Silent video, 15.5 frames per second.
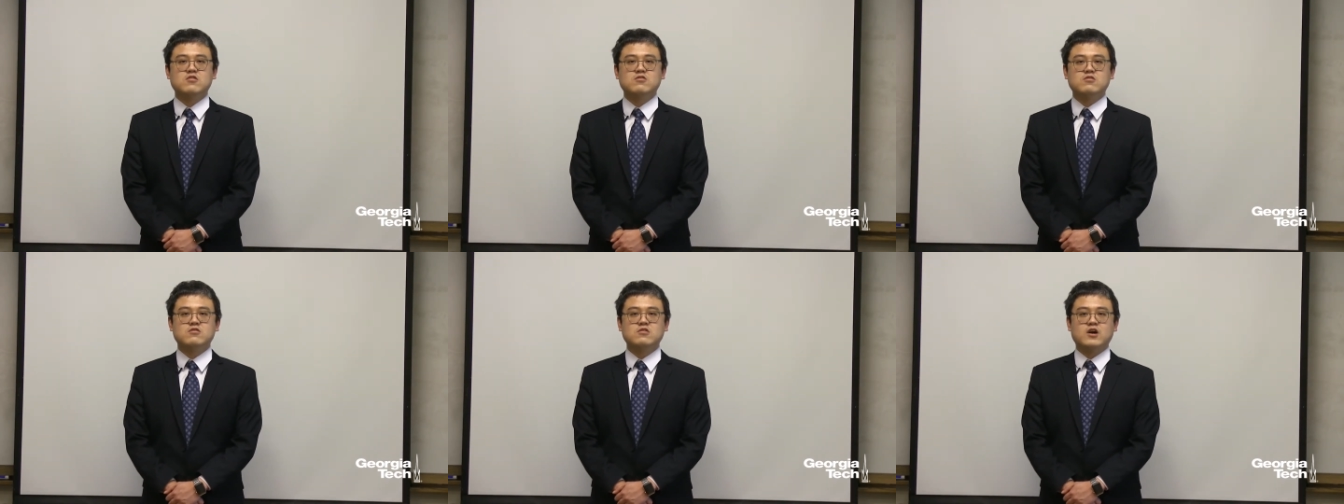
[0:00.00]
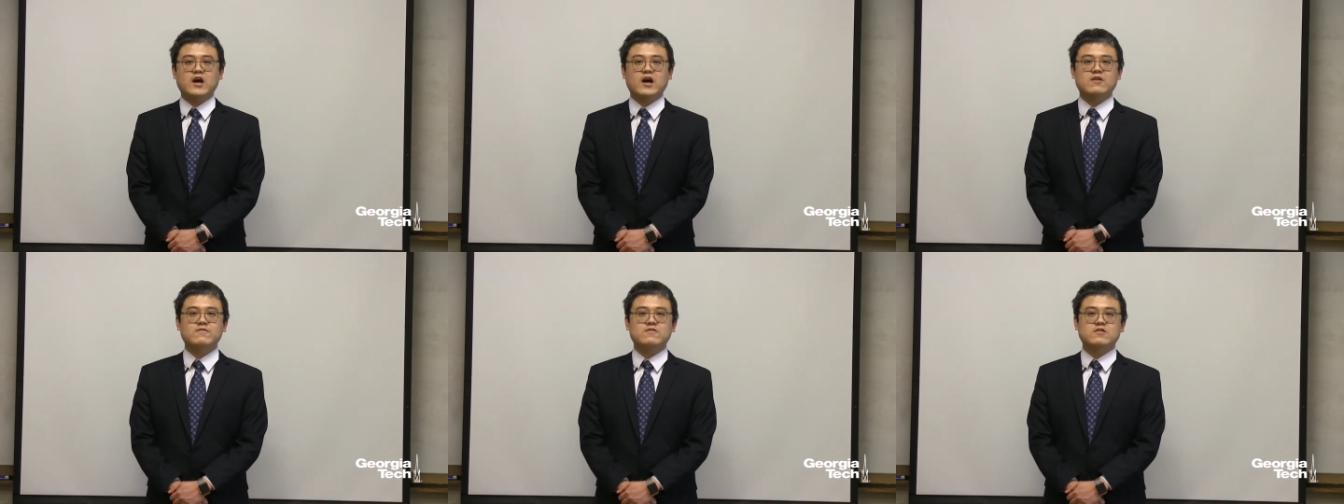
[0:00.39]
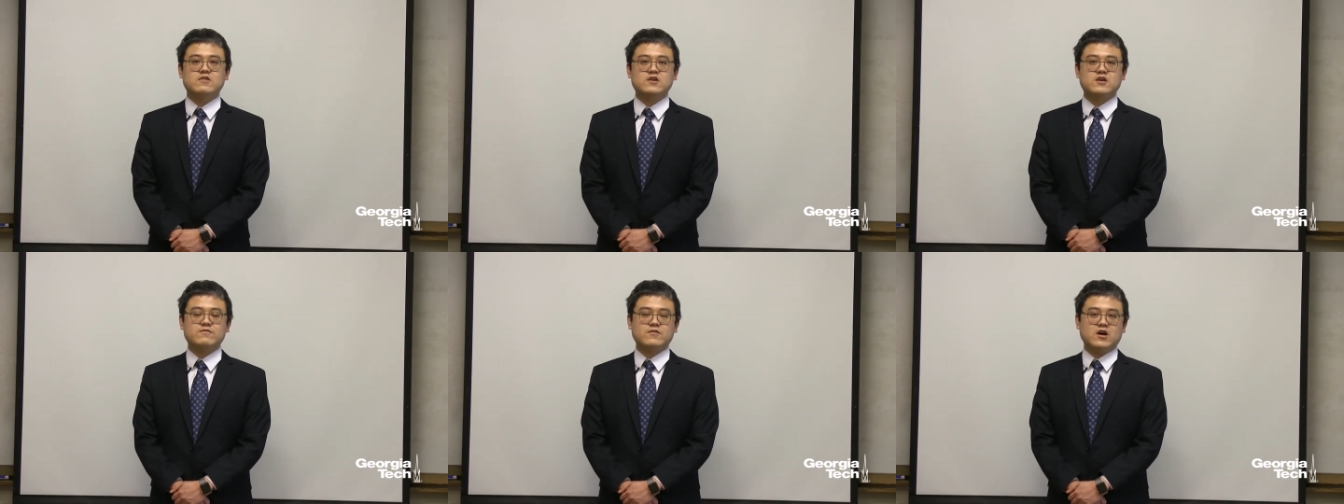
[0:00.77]
who have
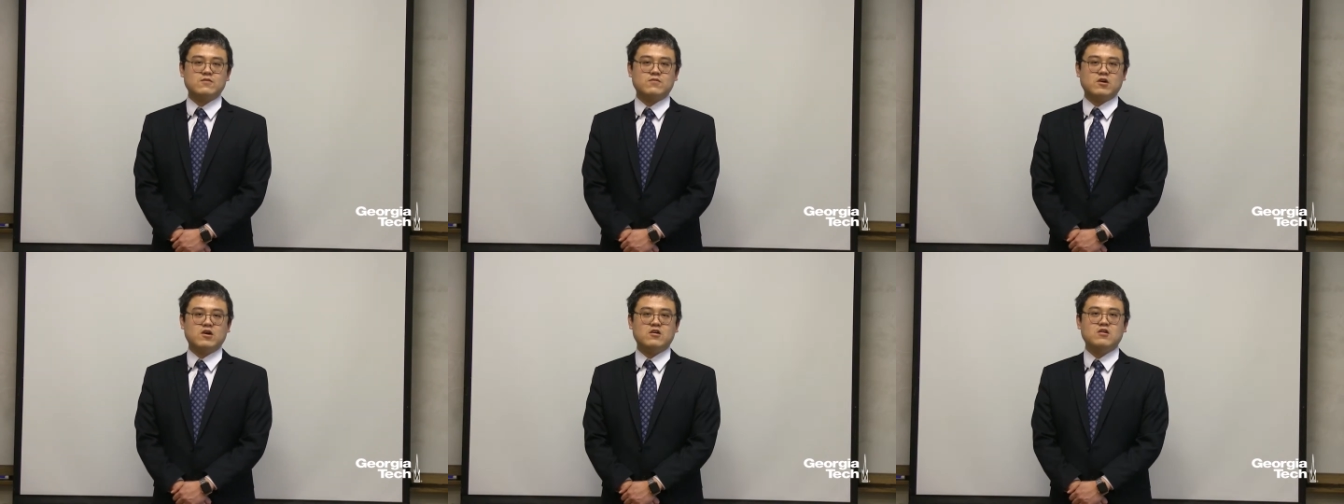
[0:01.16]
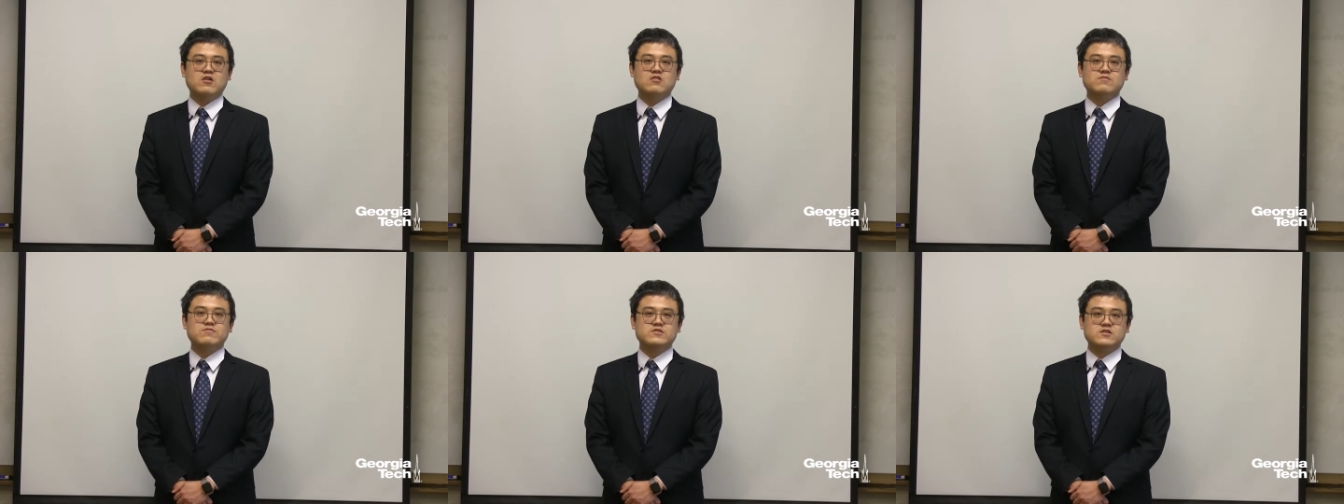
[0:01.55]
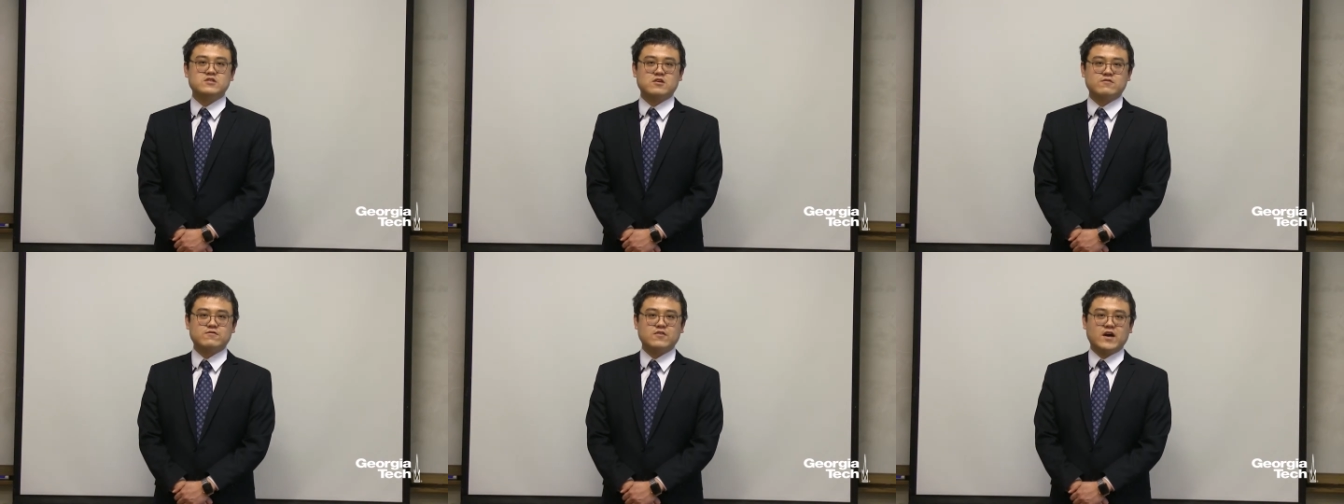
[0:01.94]
given up all hope in
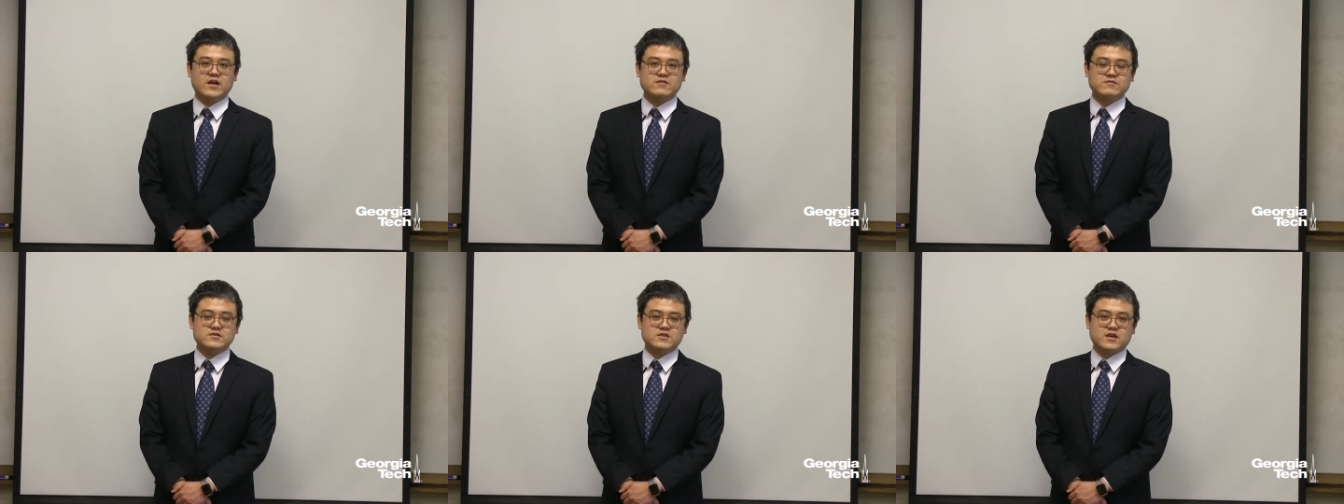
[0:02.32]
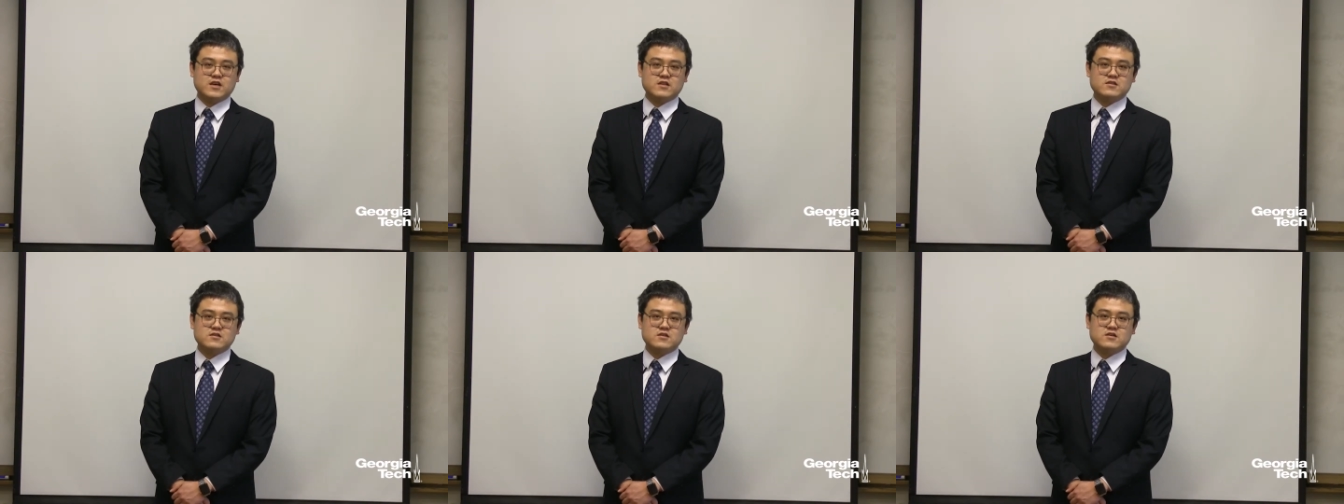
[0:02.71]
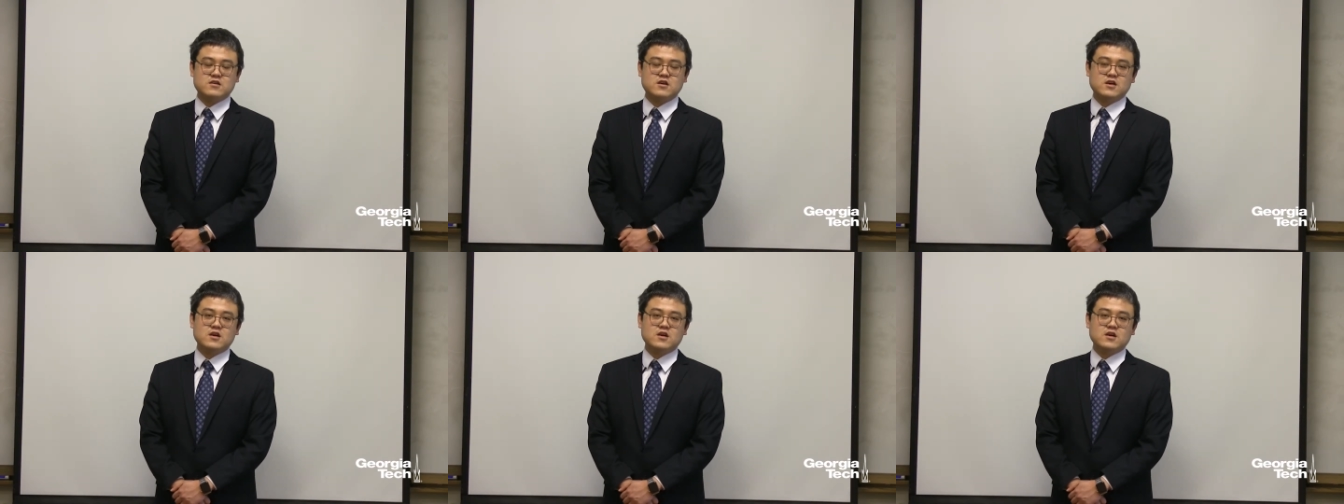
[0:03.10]
their fight with cancer.